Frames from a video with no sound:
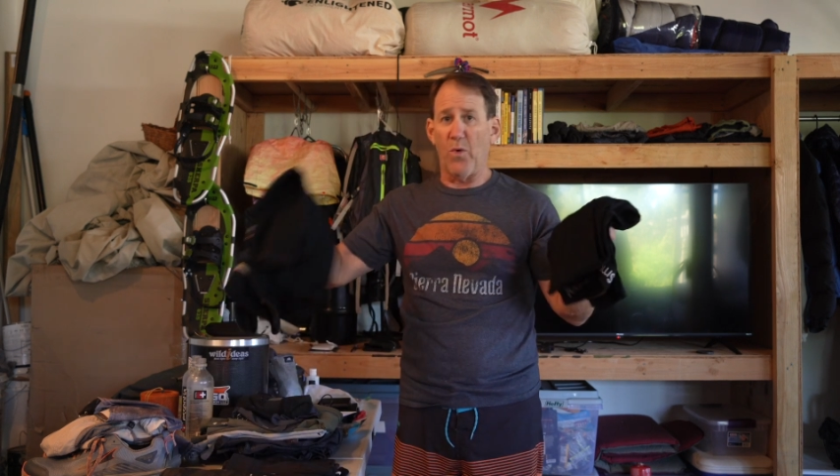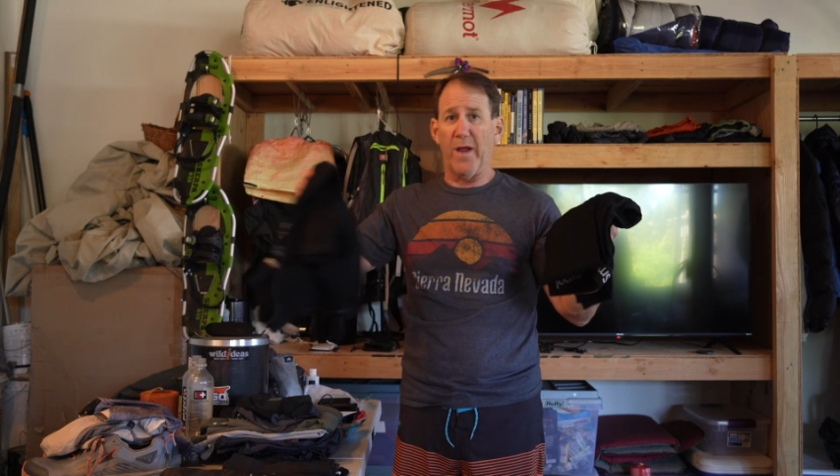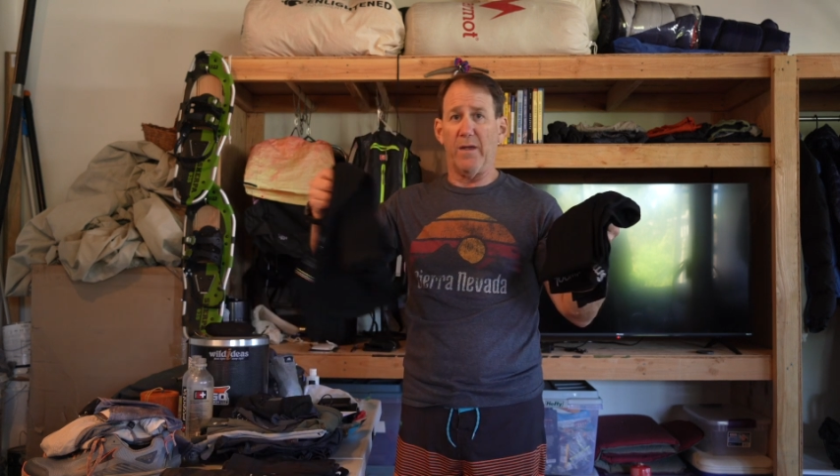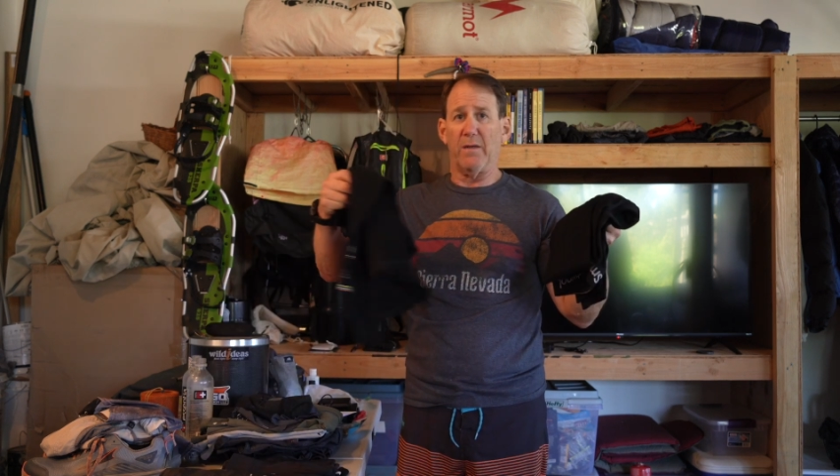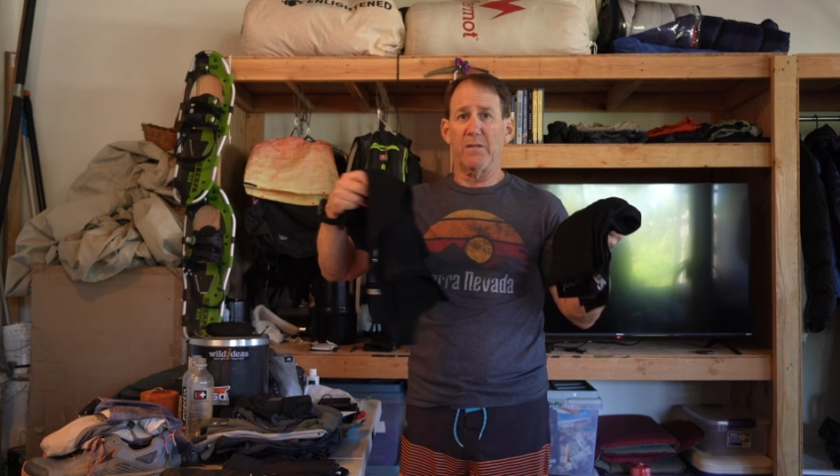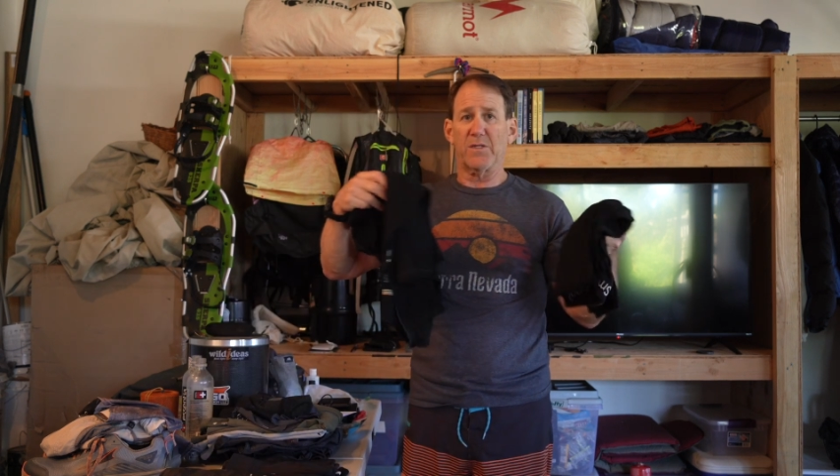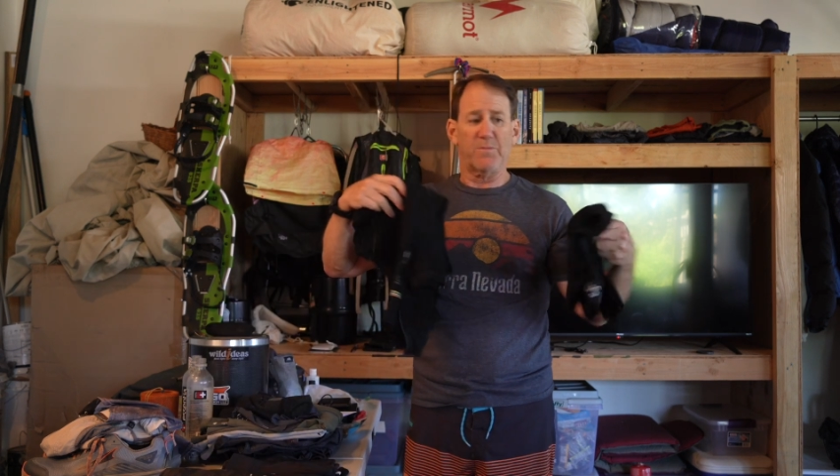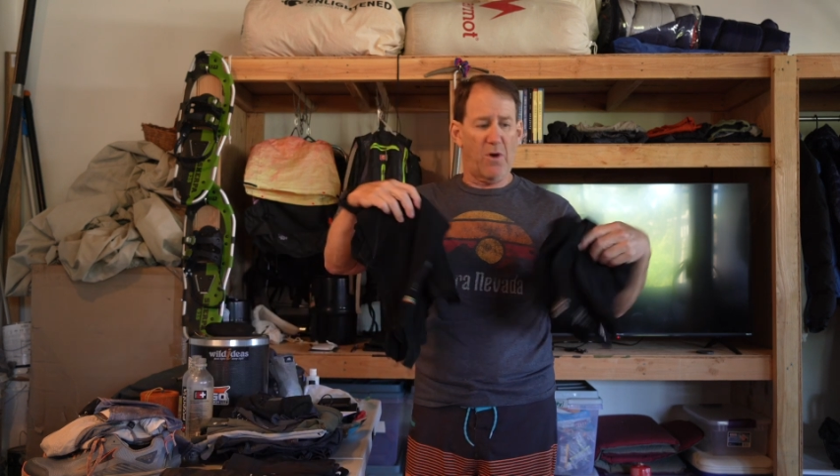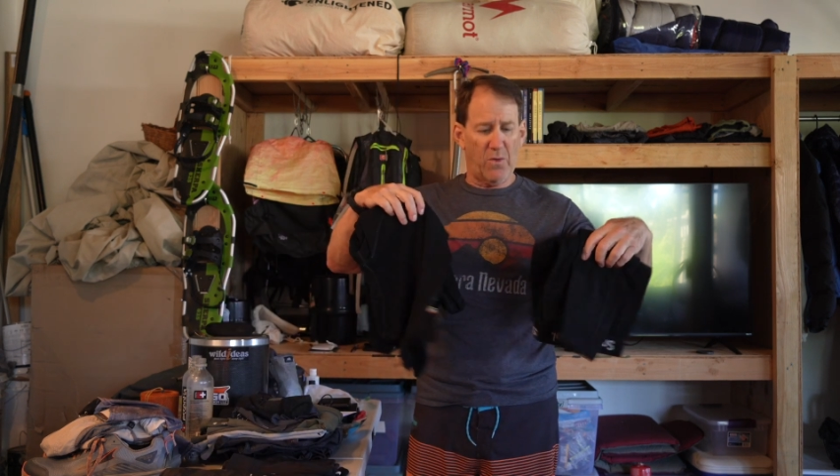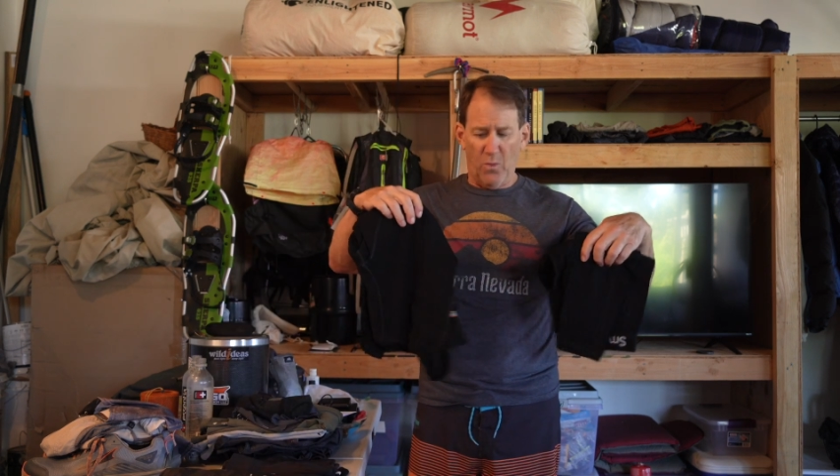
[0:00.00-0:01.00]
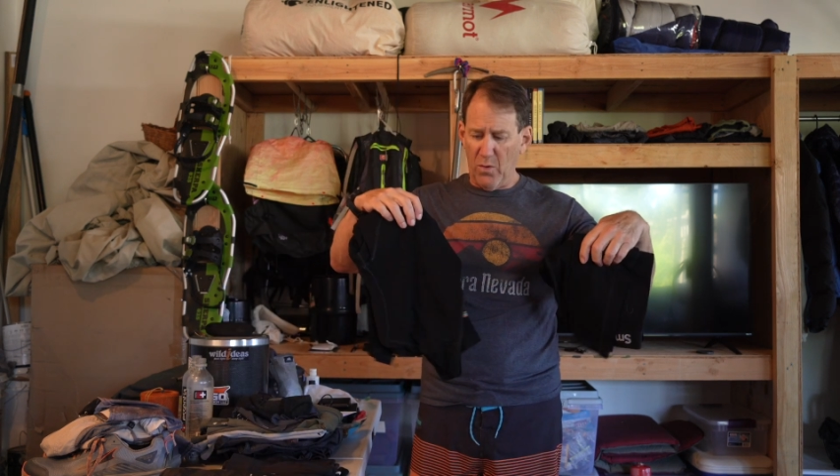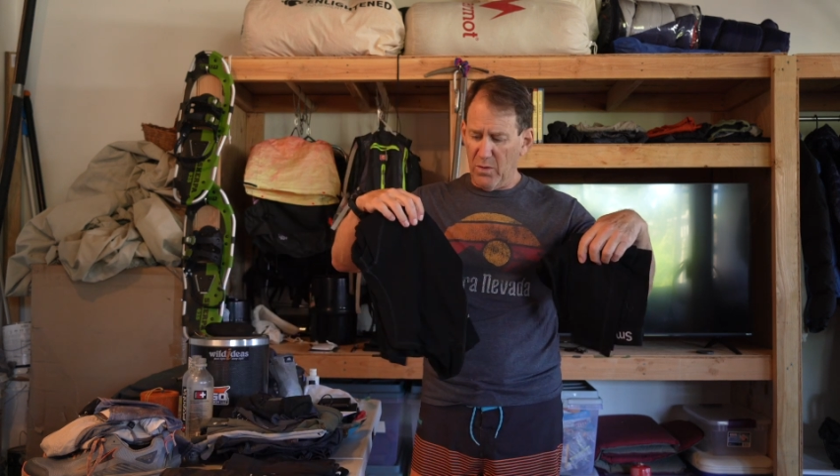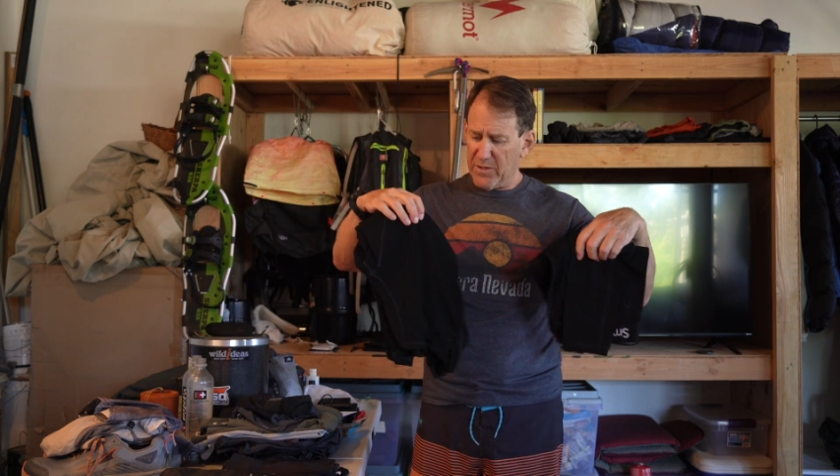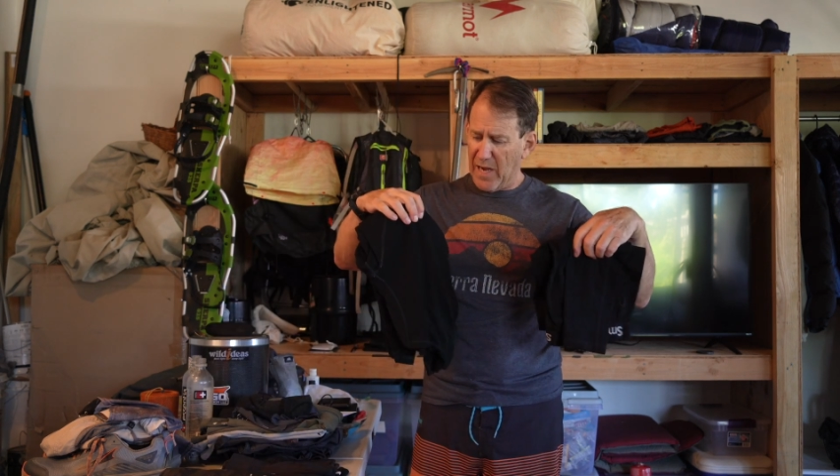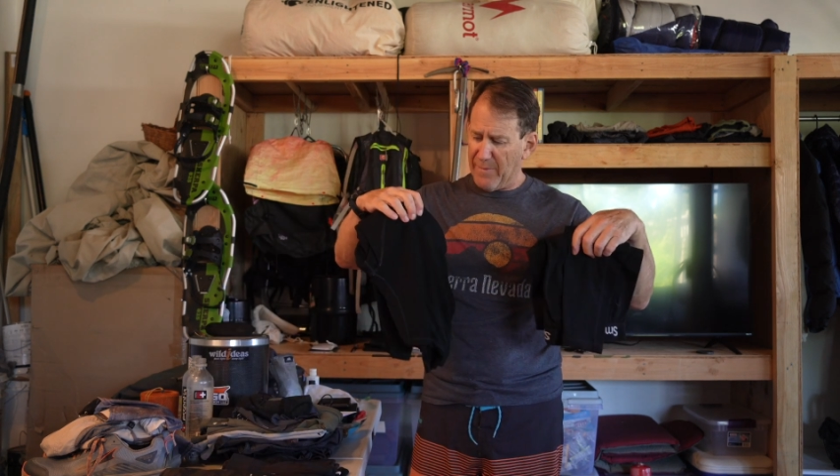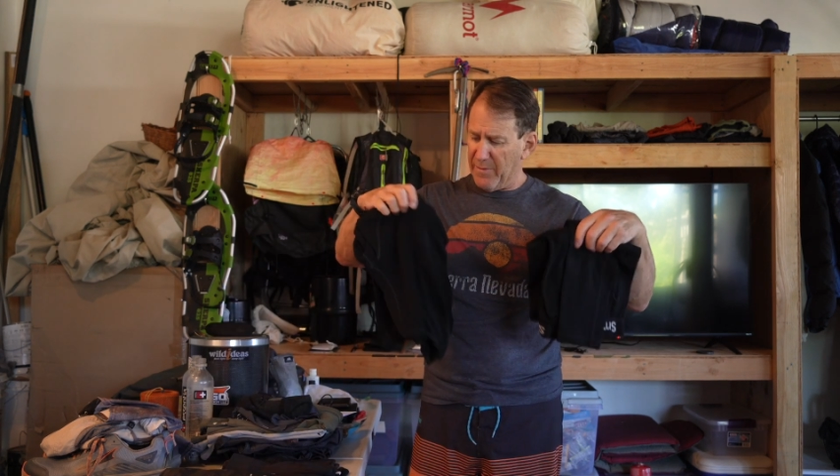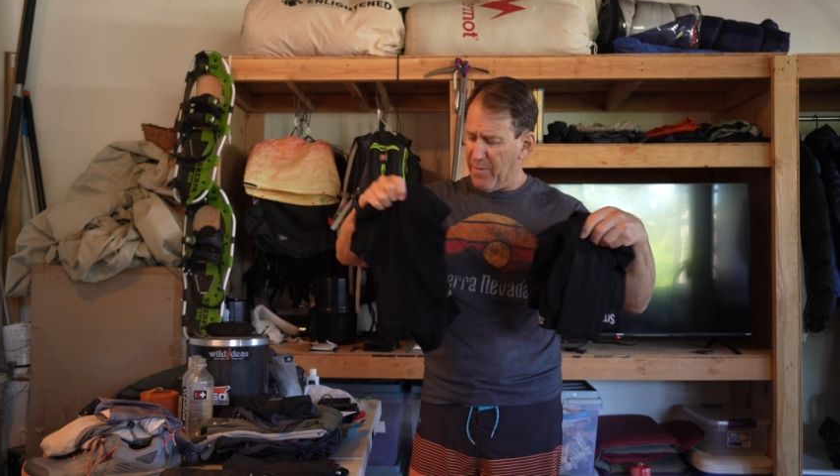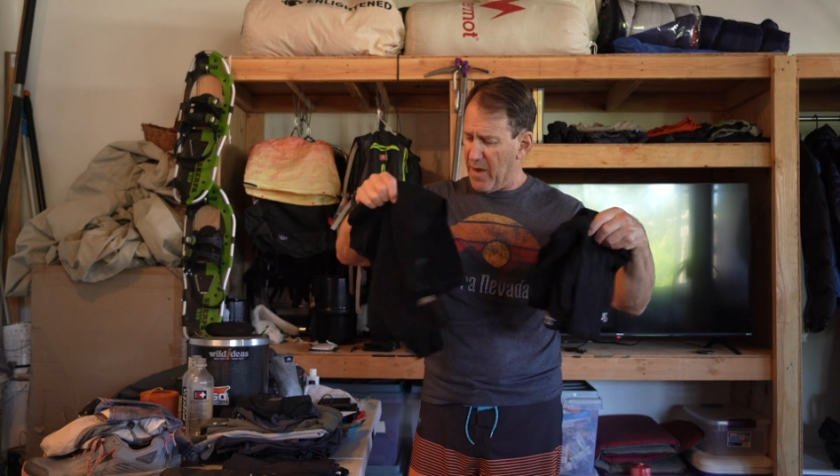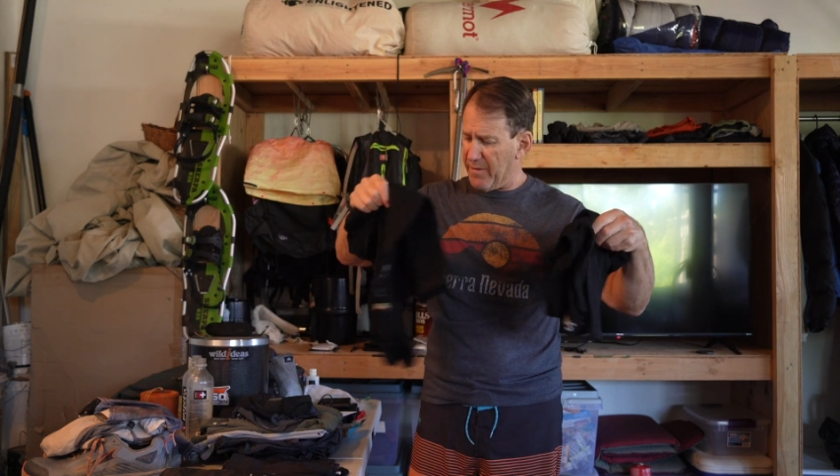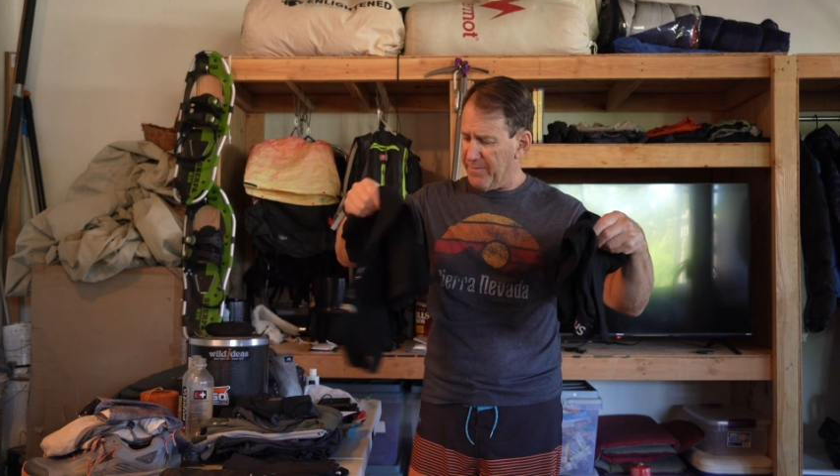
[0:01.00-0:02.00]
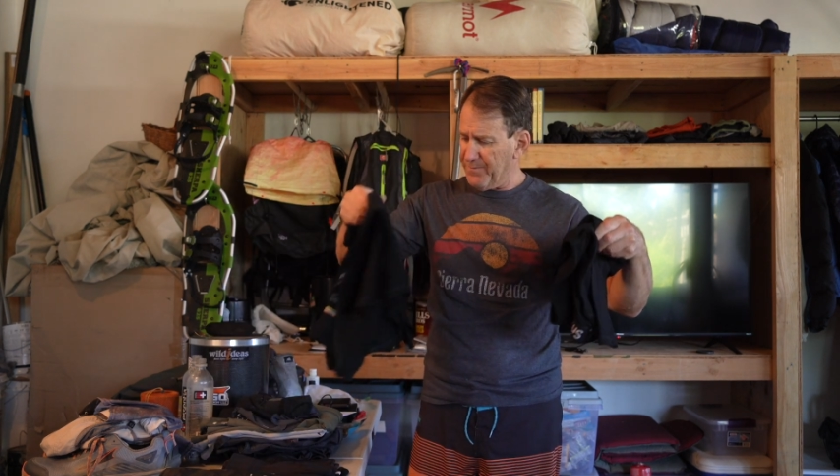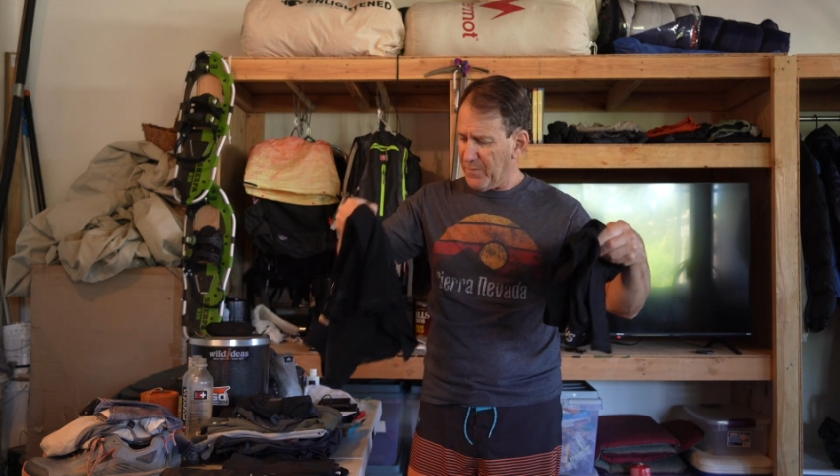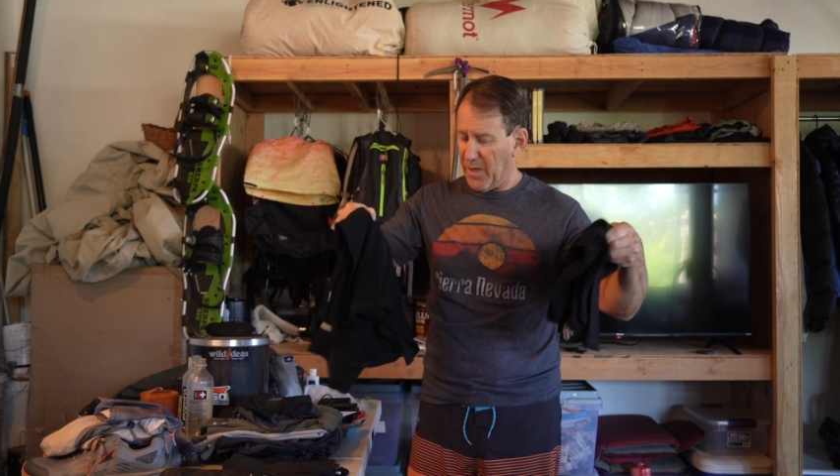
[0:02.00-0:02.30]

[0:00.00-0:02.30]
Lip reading: weight smart wool top and bottom.